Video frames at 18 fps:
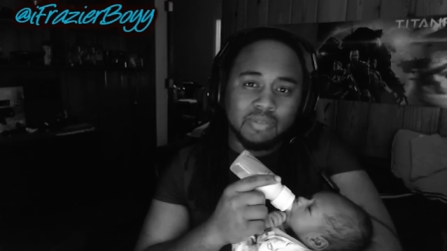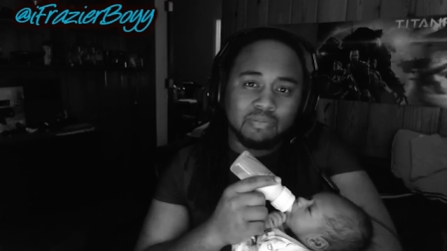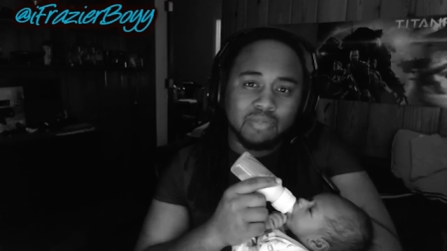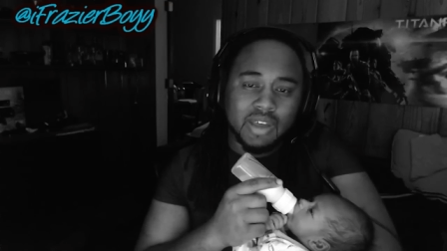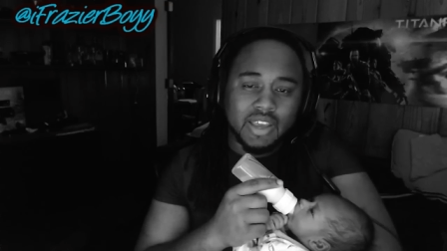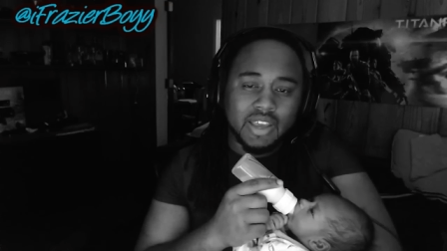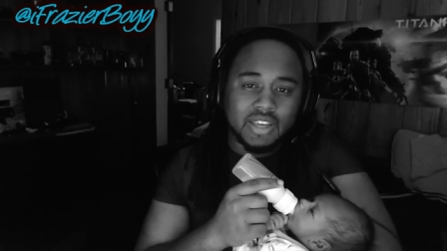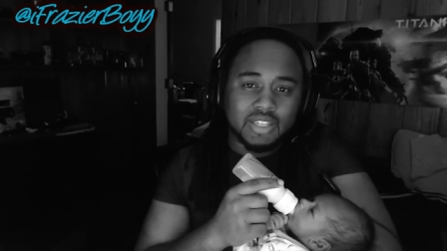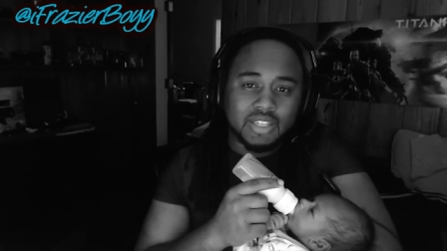
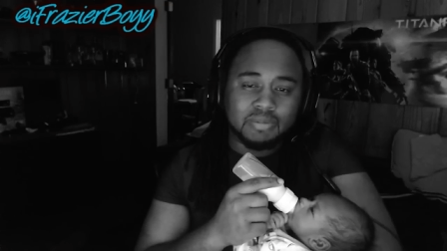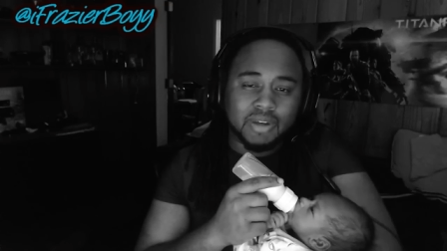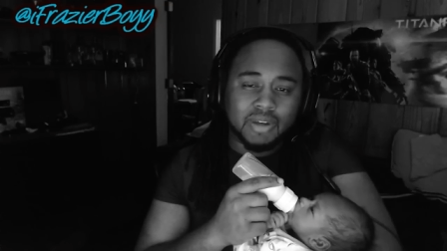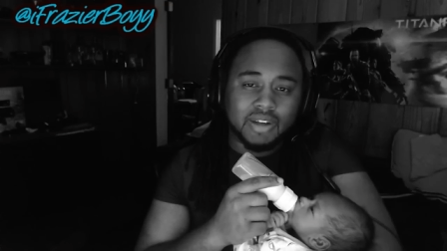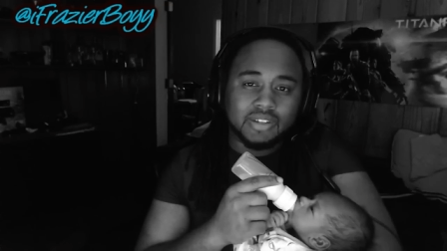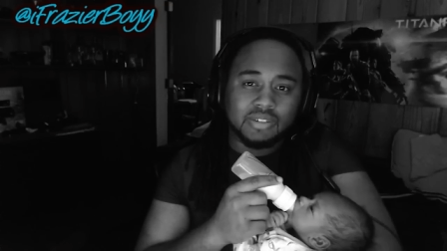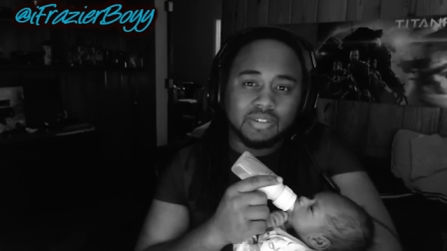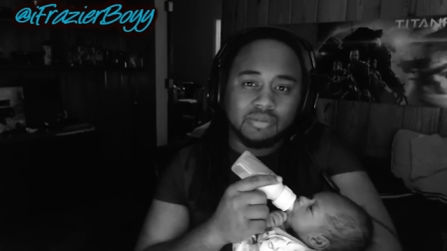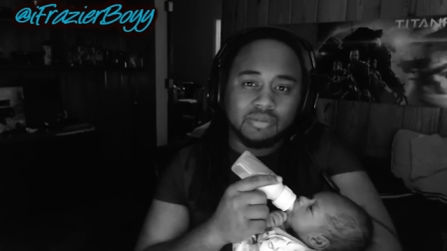my
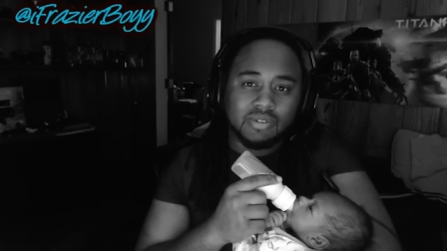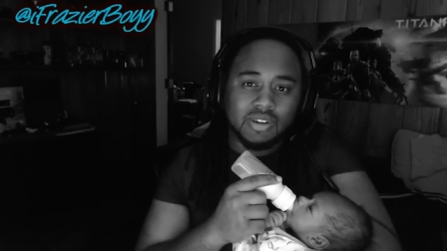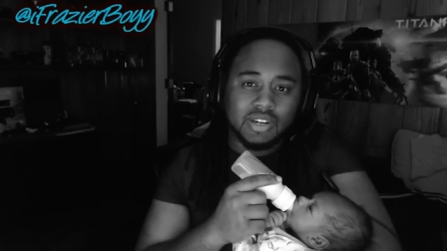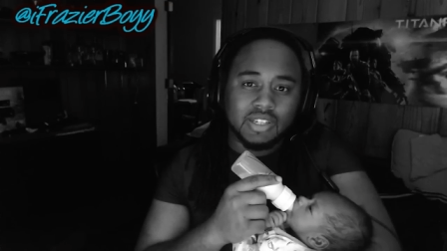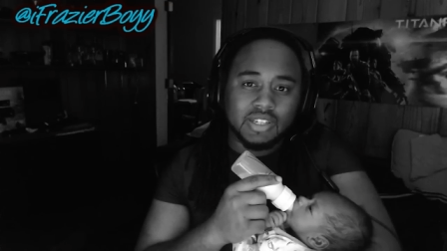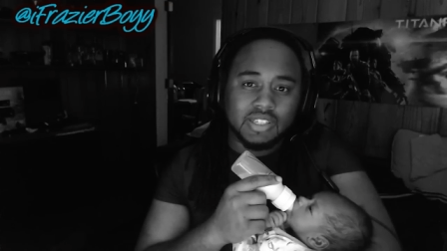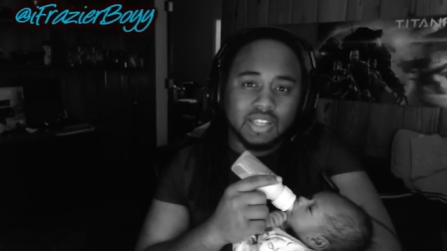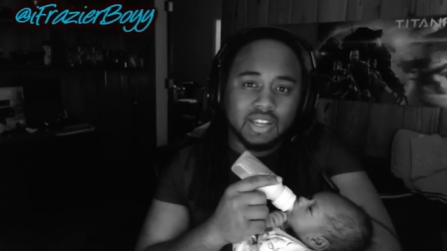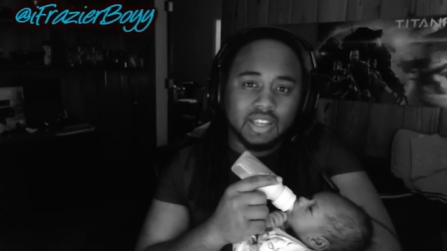Xbox One
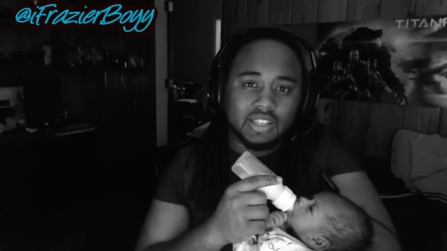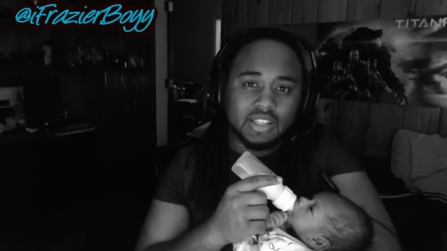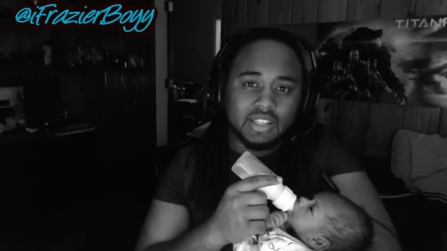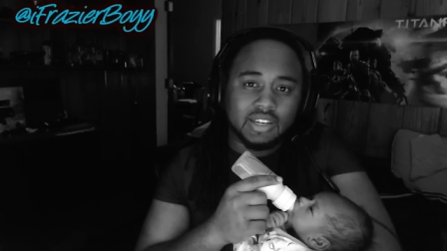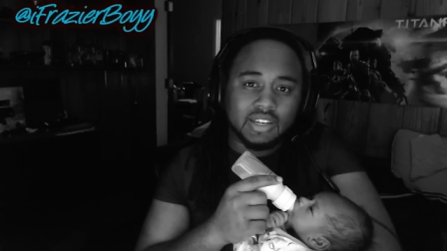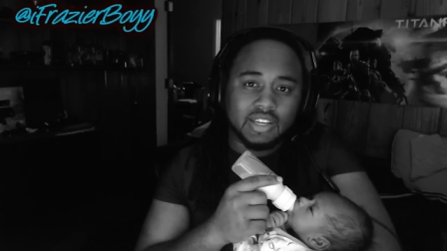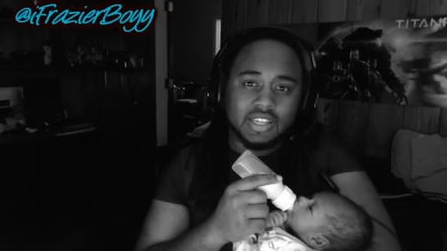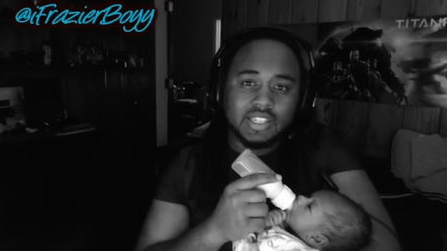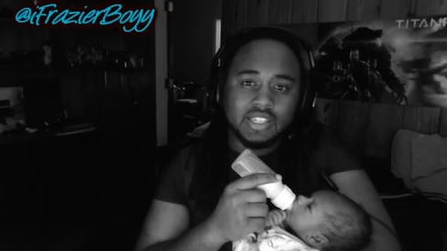is collecting
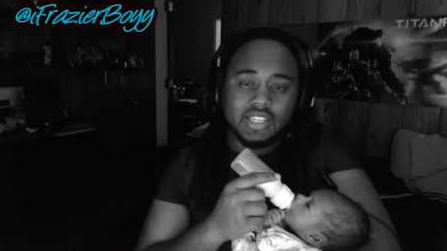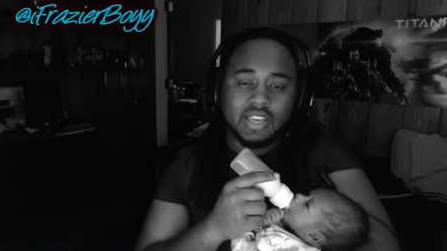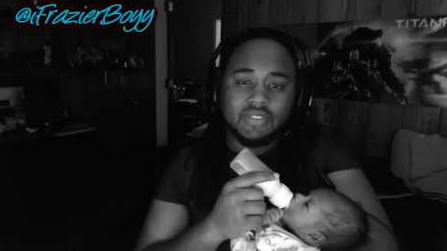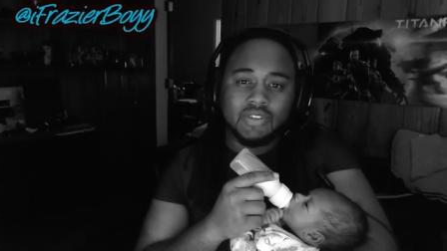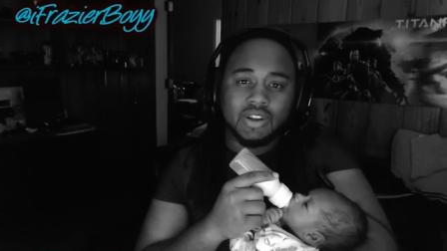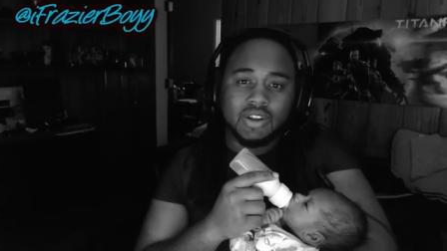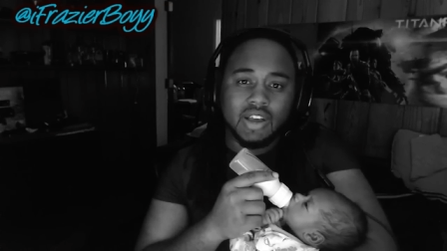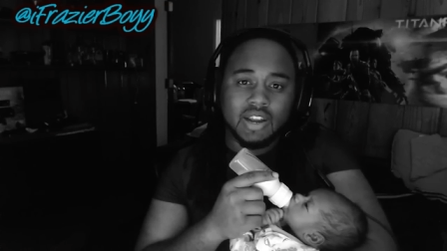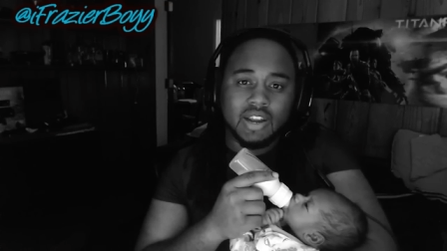dust, even
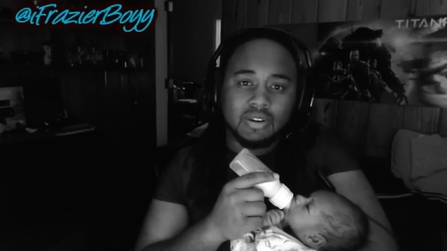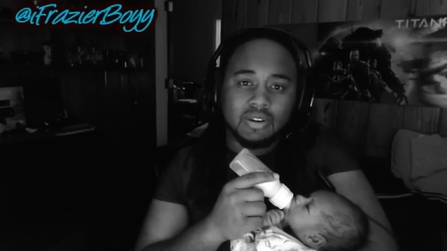though I know the